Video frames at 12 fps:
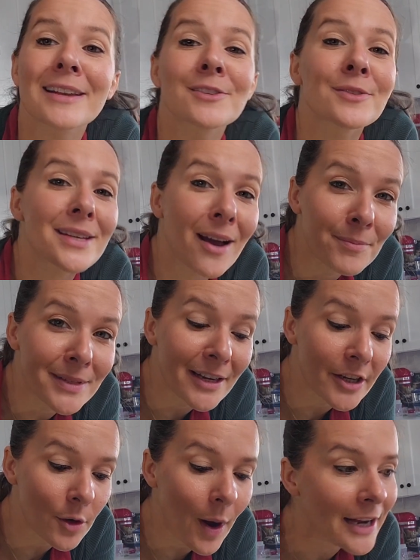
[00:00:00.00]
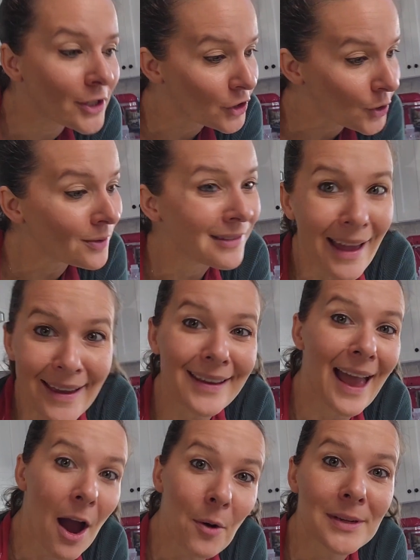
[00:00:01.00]
so to update you, I do like
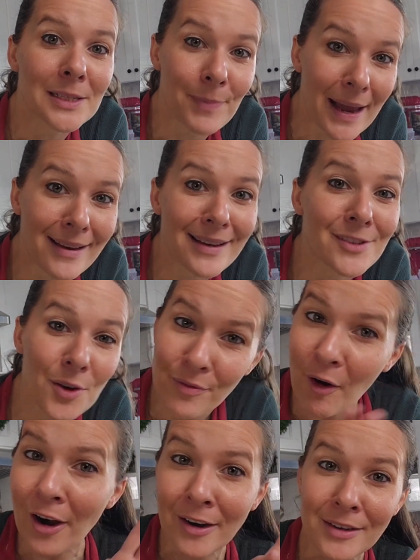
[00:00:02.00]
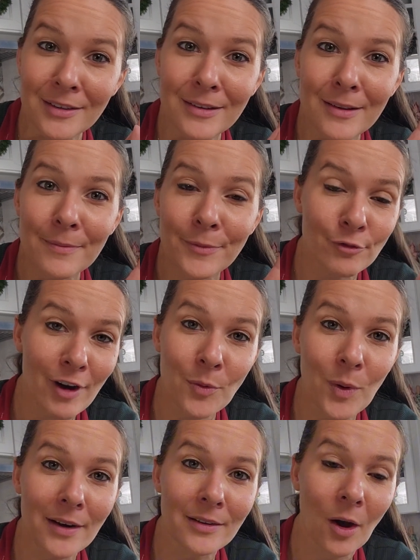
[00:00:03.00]
how it's baking so far, the red
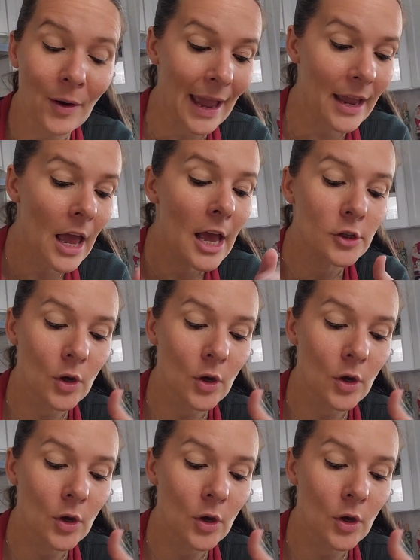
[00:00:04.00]
one, okay? So